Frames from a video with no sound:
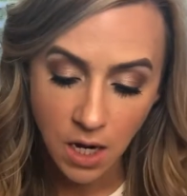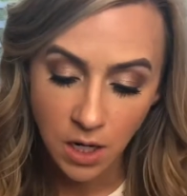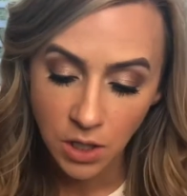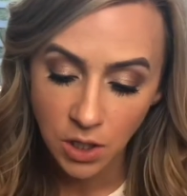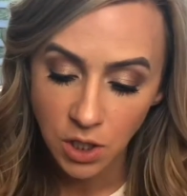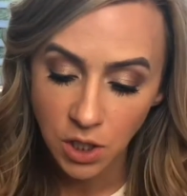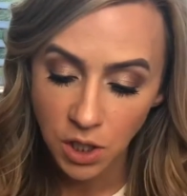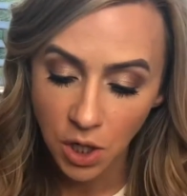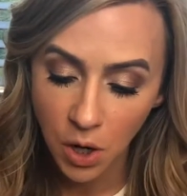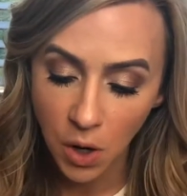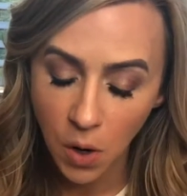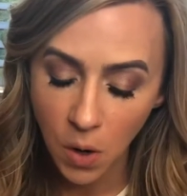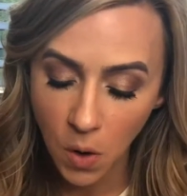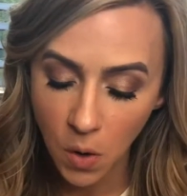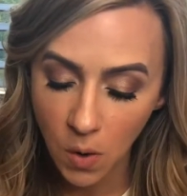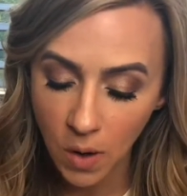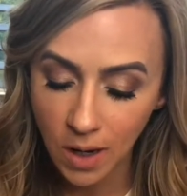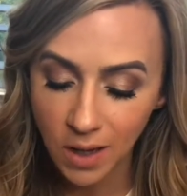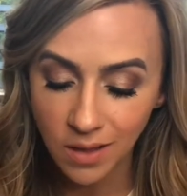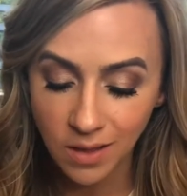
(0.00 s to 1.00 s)

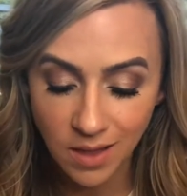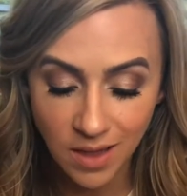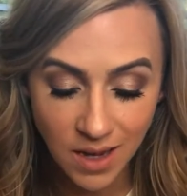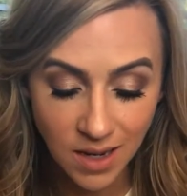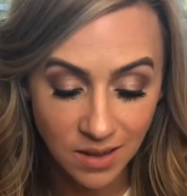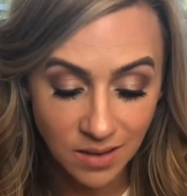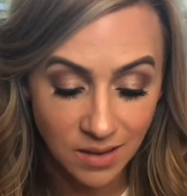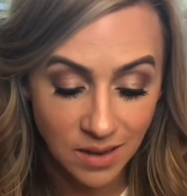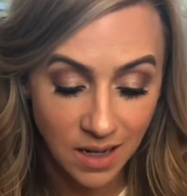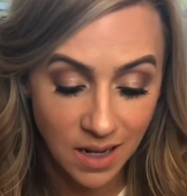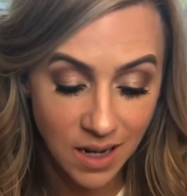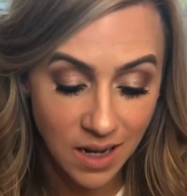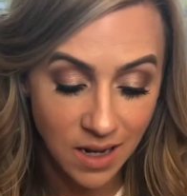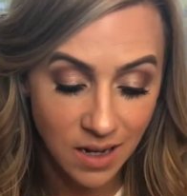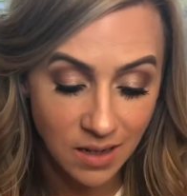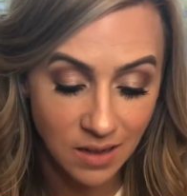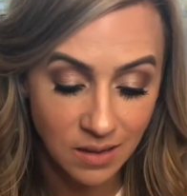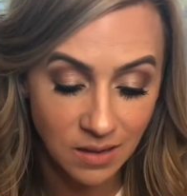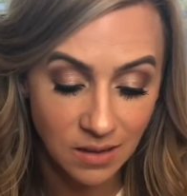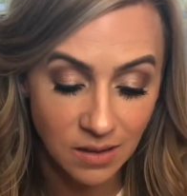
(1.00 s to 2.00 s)
So this
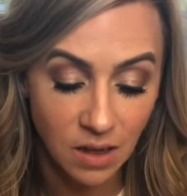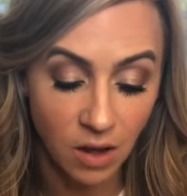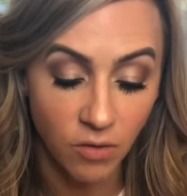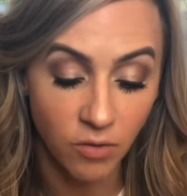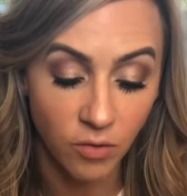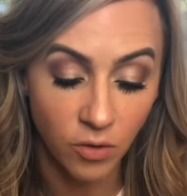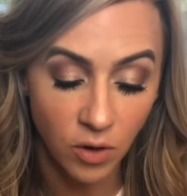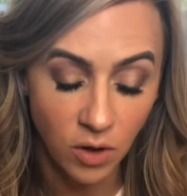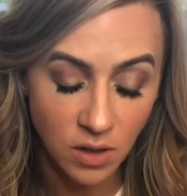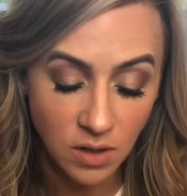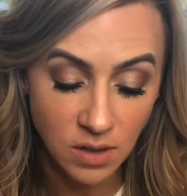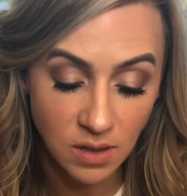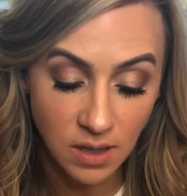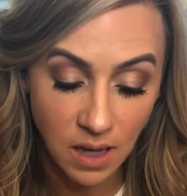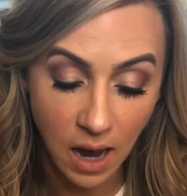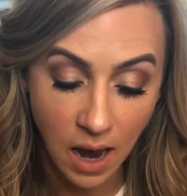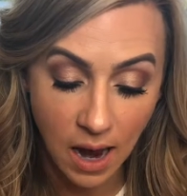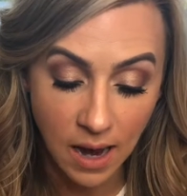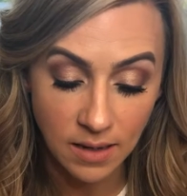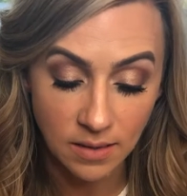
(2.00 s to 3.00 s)
is a full
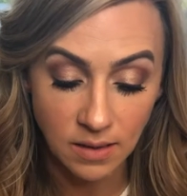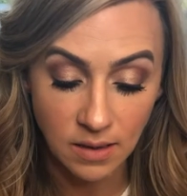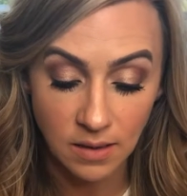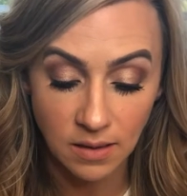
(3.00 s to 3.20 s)
size,